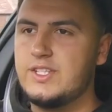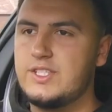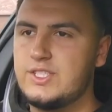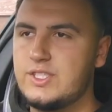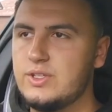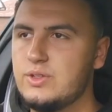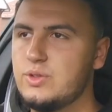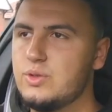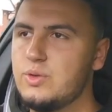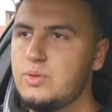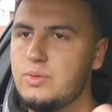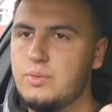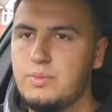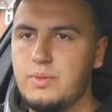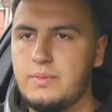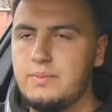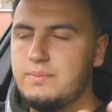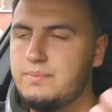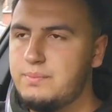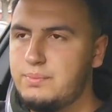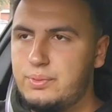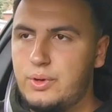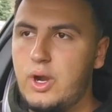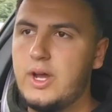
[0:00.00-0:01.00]
still
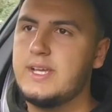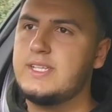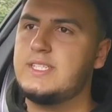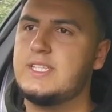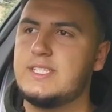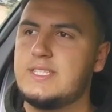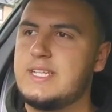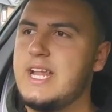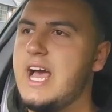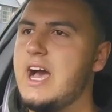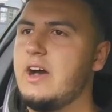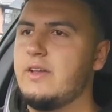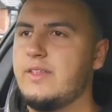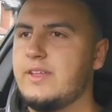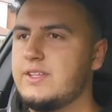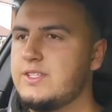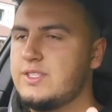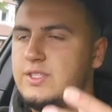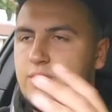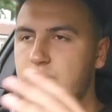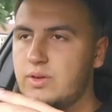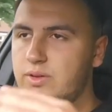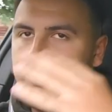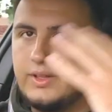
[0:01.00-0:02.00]
prices now. They're
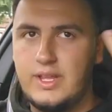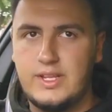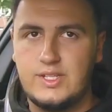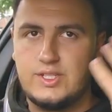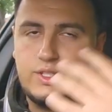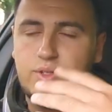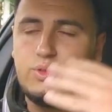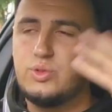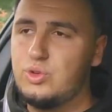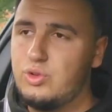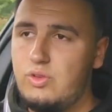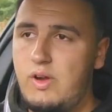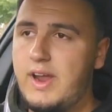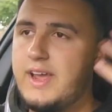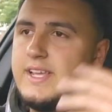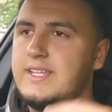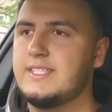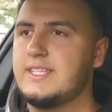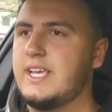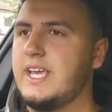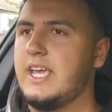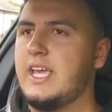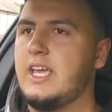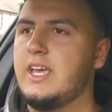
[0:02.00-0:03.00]
still
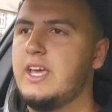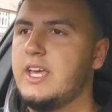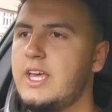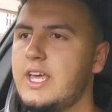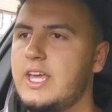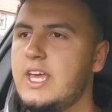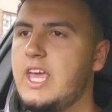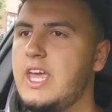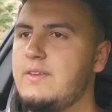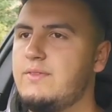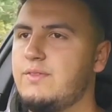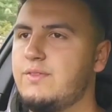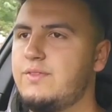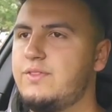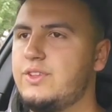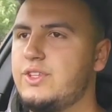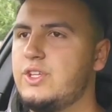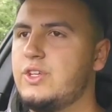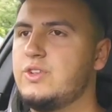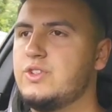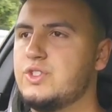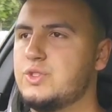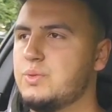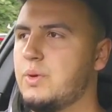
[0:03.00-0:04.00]
crazy, even for
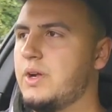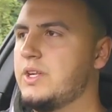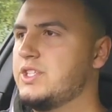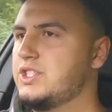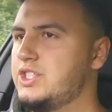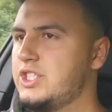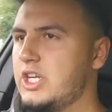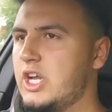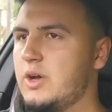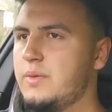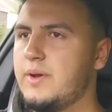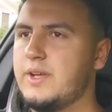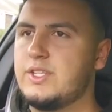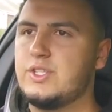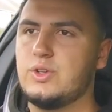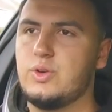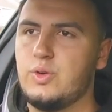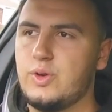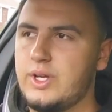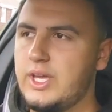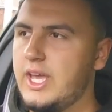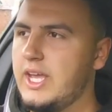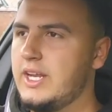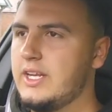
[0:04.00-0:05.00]
used ones. You know, we're
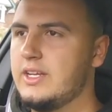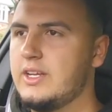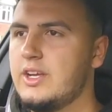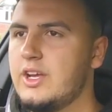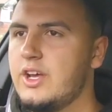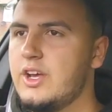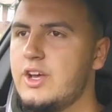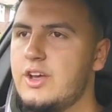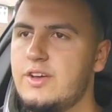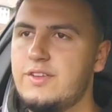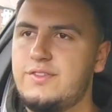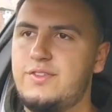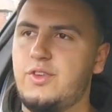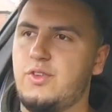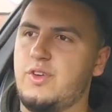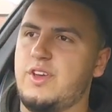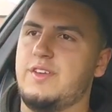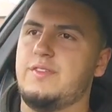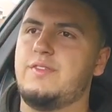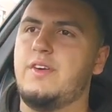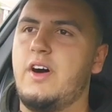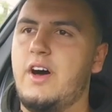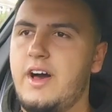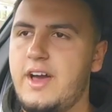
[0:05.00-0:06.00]
talking
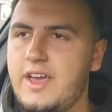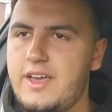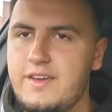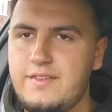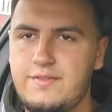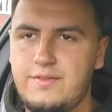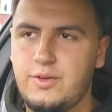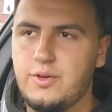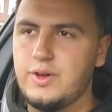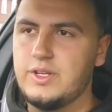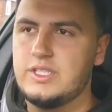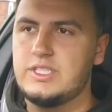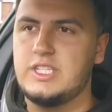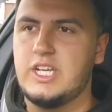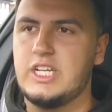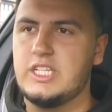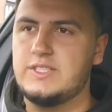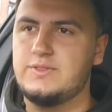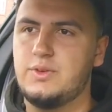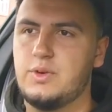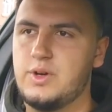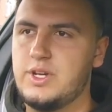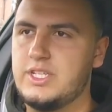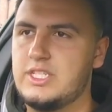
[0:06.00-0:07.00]
45,
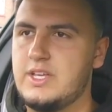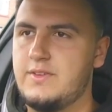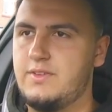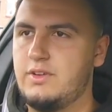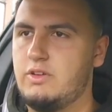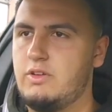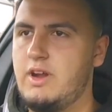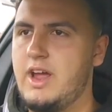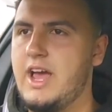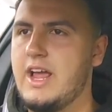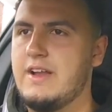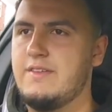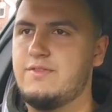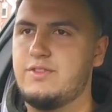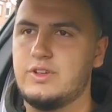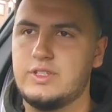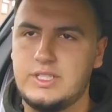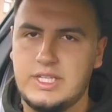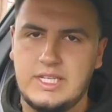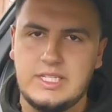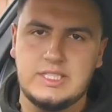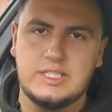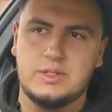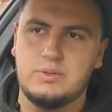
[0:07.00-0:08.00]
46, 47 grand for
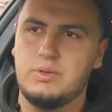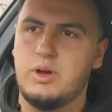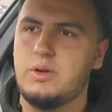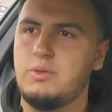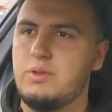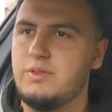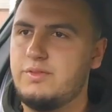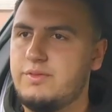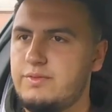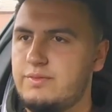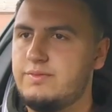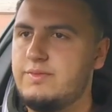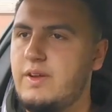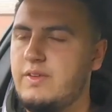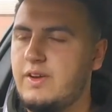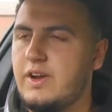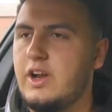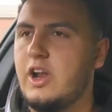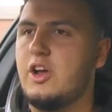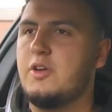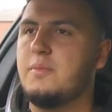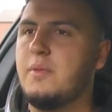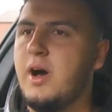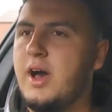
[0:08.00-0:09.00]
a decent one with
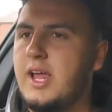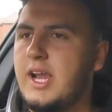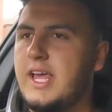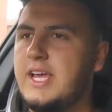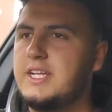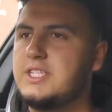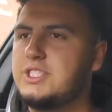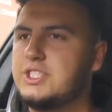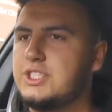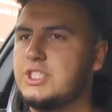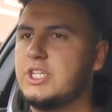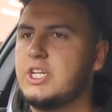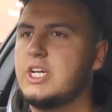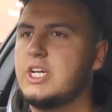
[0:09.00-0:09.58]
very low mileage.